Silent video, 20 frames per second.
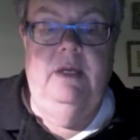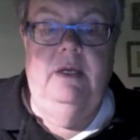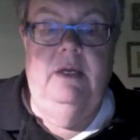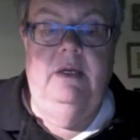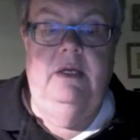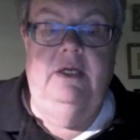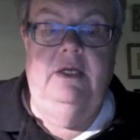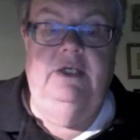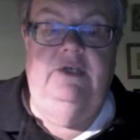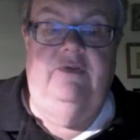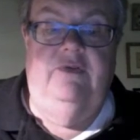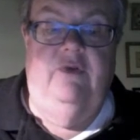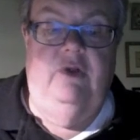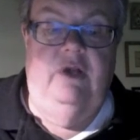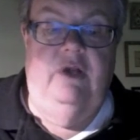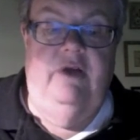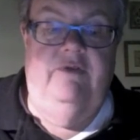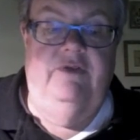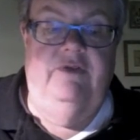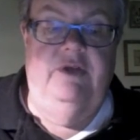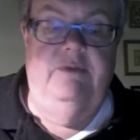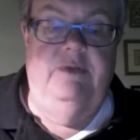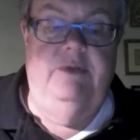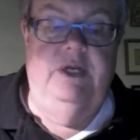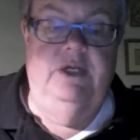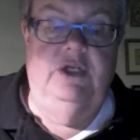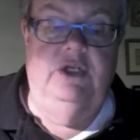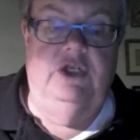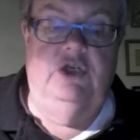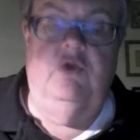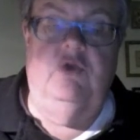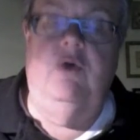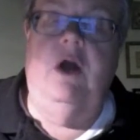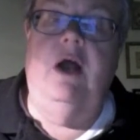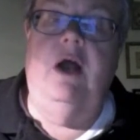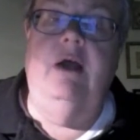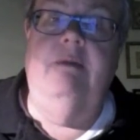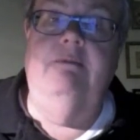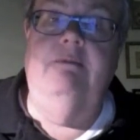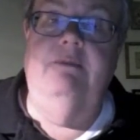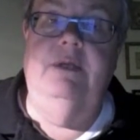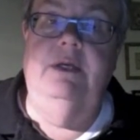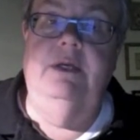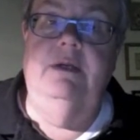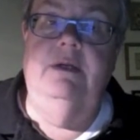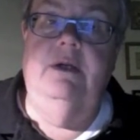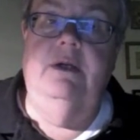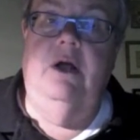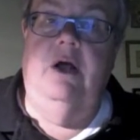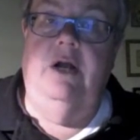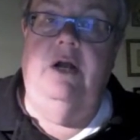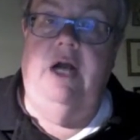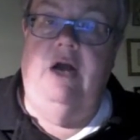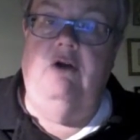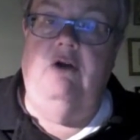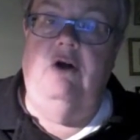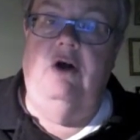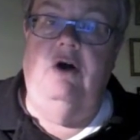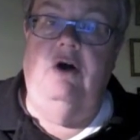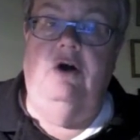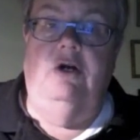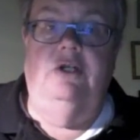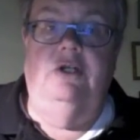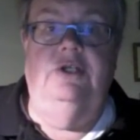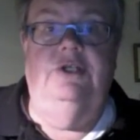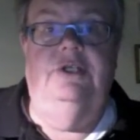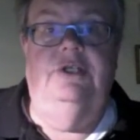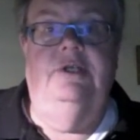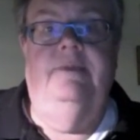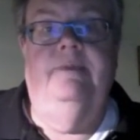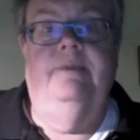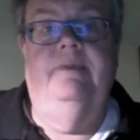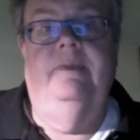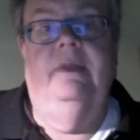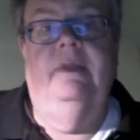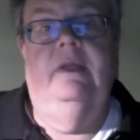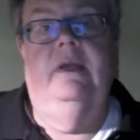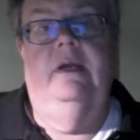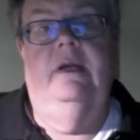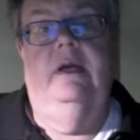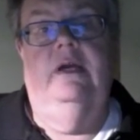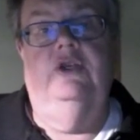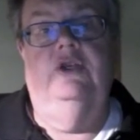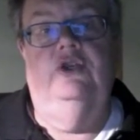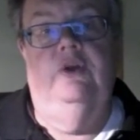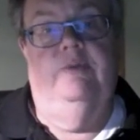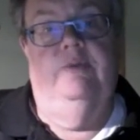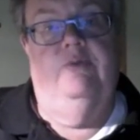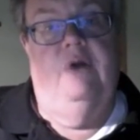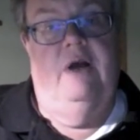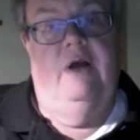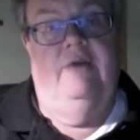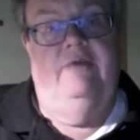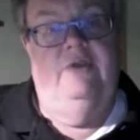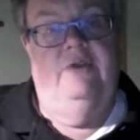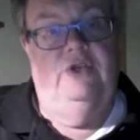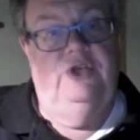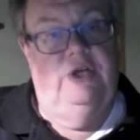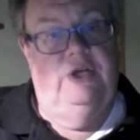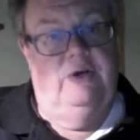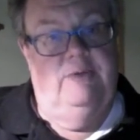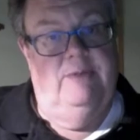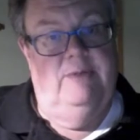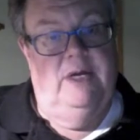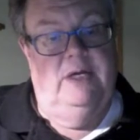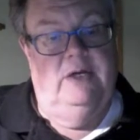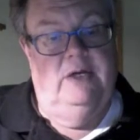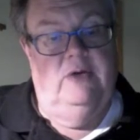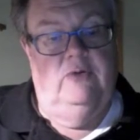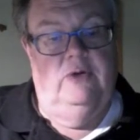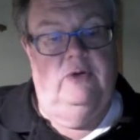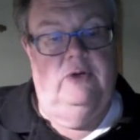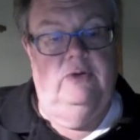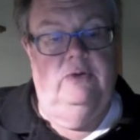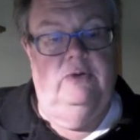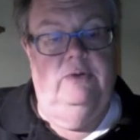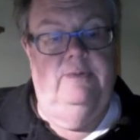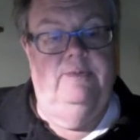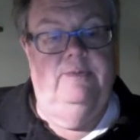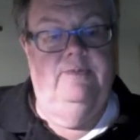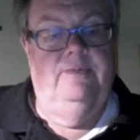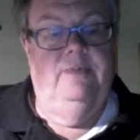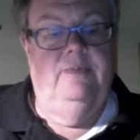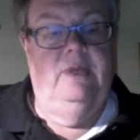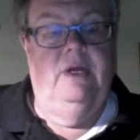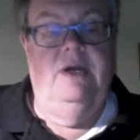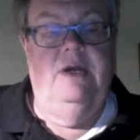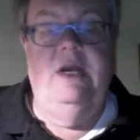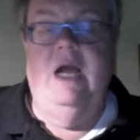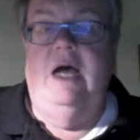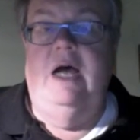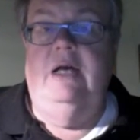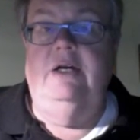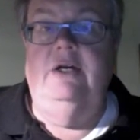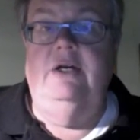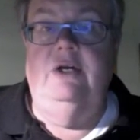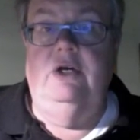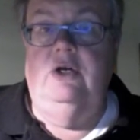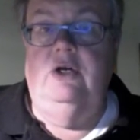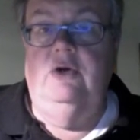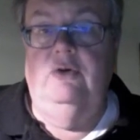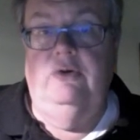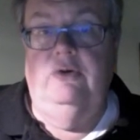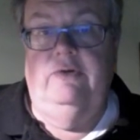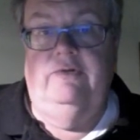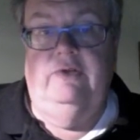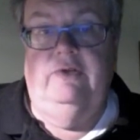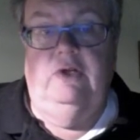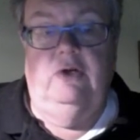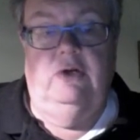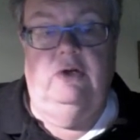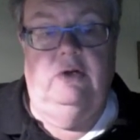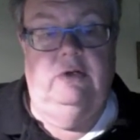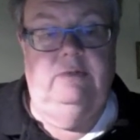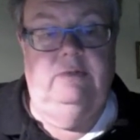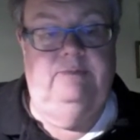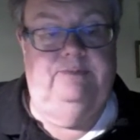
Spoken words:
is for love to be inscribed on our hearts, as your prophet Jeremiah wrote, not in a code of law.